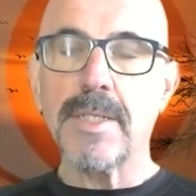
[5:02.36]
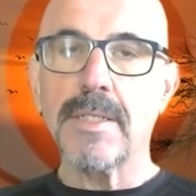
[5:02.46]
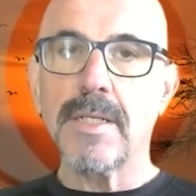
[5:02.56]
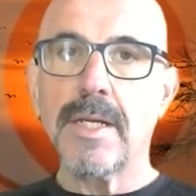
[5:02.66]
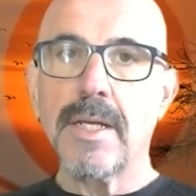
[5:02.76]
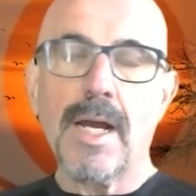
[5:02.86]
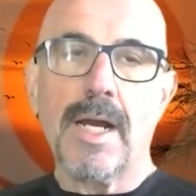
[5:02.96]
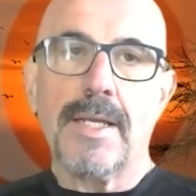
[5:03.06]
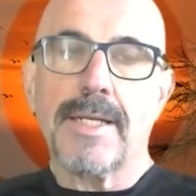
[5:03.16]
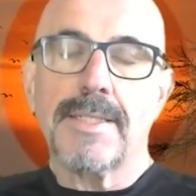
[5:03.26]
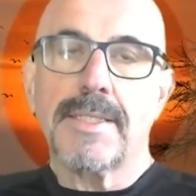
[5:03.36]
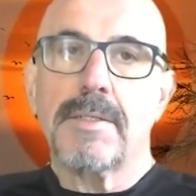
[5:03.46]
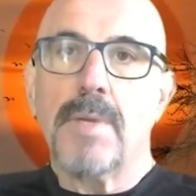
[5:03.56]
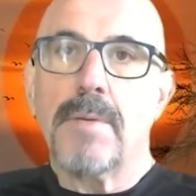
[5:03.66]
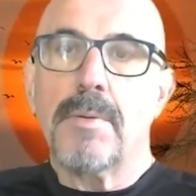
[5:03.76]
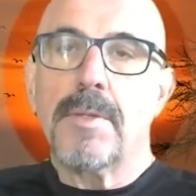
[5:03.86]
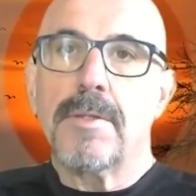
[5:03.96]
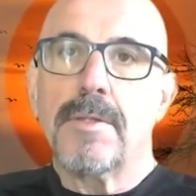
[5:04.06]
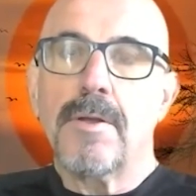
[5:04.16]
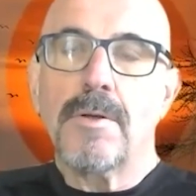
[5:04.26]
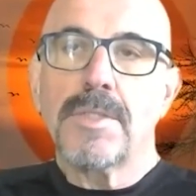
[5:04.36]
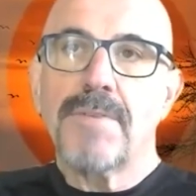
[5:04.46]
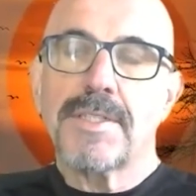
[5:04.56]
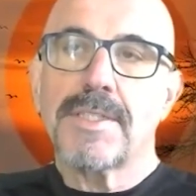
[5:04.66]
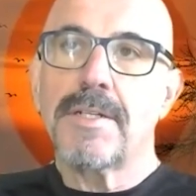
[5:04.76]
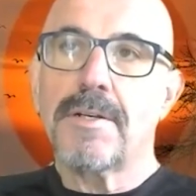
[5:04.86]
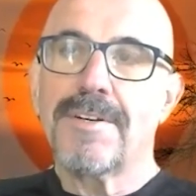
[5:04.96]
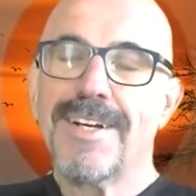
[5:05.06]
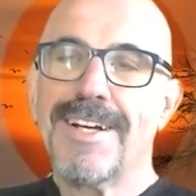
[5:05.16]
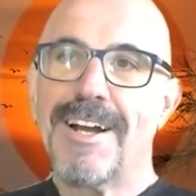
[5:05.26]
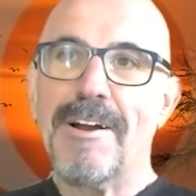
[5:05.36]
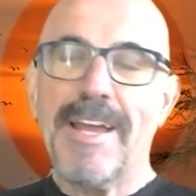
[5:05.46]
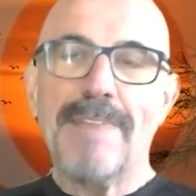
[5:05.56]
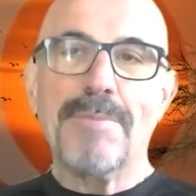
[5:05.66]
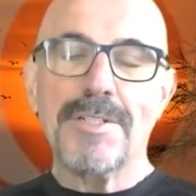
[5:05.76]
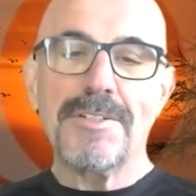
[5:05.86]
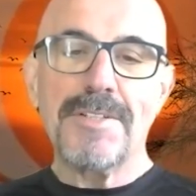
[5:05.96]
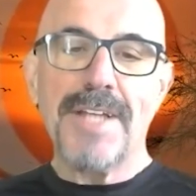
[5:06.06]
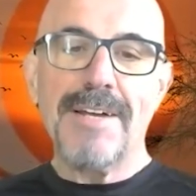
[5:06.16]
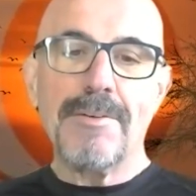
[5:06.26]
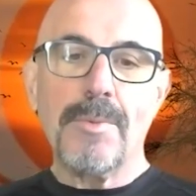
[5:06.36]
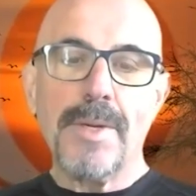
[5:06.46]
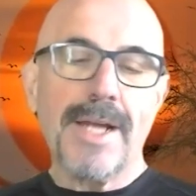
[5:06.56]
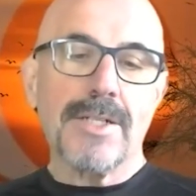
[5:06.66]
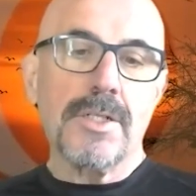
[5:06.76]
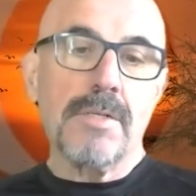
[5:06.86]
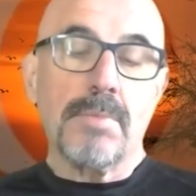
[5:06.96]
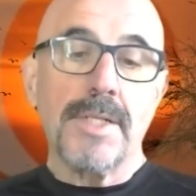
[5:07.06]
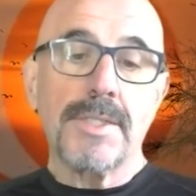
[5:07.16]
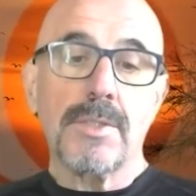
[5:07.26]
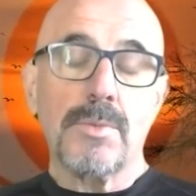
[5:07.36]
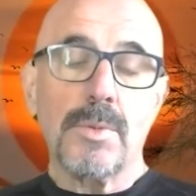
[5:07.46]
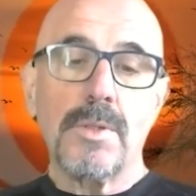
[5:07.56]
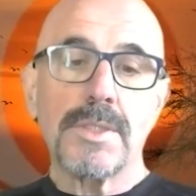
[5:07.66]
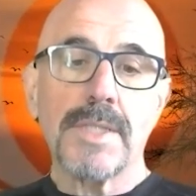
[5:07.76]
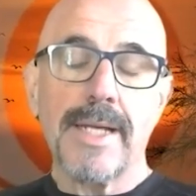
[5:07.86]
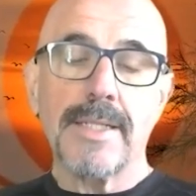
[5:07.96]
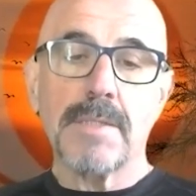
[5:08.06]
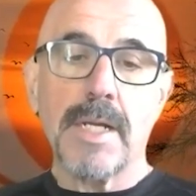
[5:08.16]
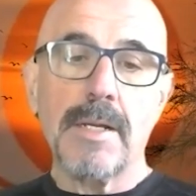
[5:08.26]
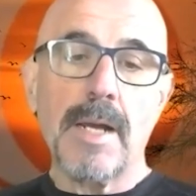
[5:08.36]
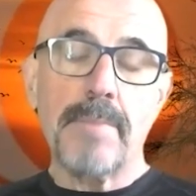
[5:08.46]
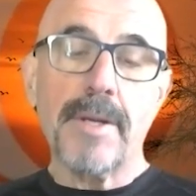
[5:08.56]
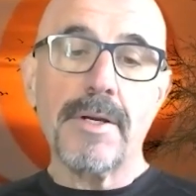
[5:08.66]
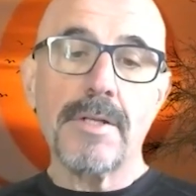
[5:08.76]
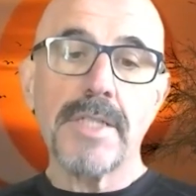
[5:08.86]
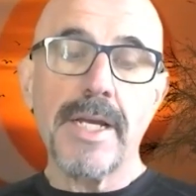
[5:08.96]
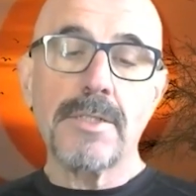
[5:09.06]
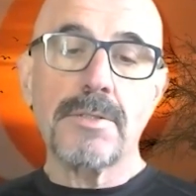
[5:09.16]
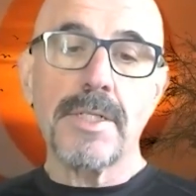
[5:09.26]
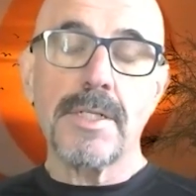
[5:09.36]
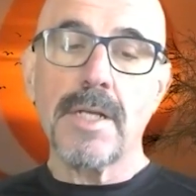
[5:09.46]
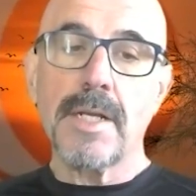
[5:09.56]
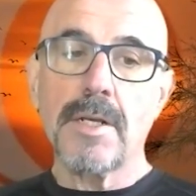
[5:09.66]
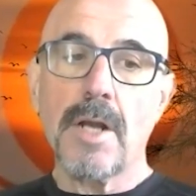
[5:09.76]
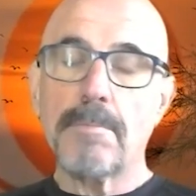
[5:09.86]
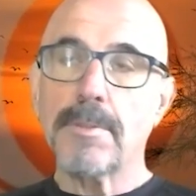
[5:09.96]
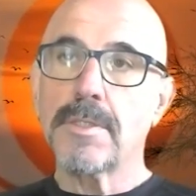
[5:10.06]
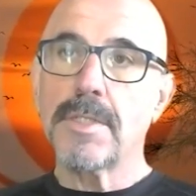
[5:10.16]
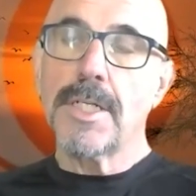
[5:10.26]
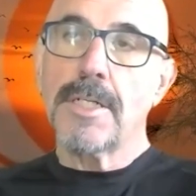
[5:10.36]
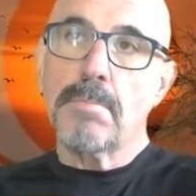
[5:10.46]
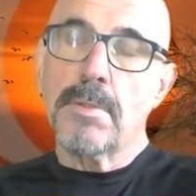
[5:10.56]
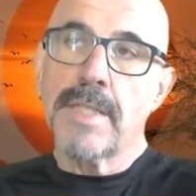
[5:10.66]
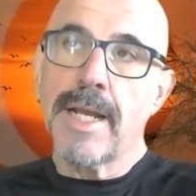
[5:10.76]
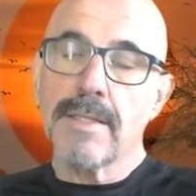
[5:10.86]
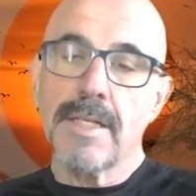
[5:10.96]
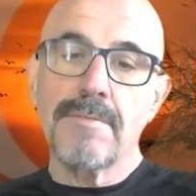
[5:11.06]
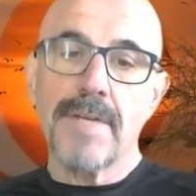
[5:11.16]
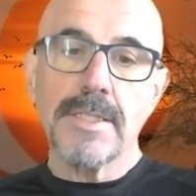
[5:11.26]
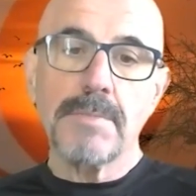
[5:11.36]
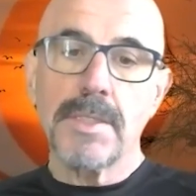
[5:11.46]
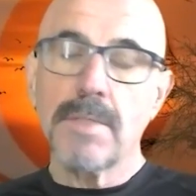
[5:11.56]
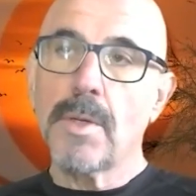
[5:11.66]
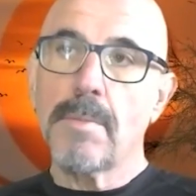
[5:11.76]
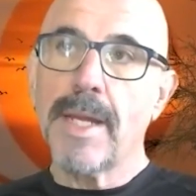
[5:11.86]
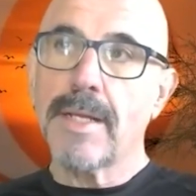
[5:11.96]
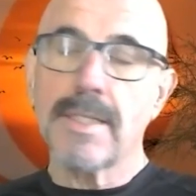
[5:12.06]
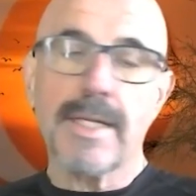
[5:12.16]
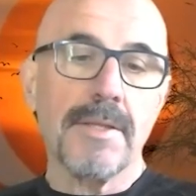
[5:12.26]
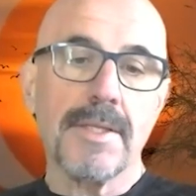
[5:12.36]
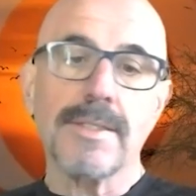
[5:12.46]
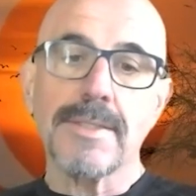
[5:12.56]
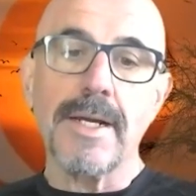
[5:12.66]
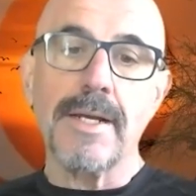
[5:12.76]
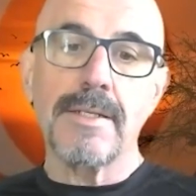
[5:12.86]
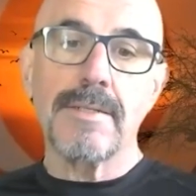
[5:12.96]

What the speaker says: but like I said, those of us that are able to do that, we actually embrace the rules as a barrier to entry and an opportunity to protect the investment that we make to get things done.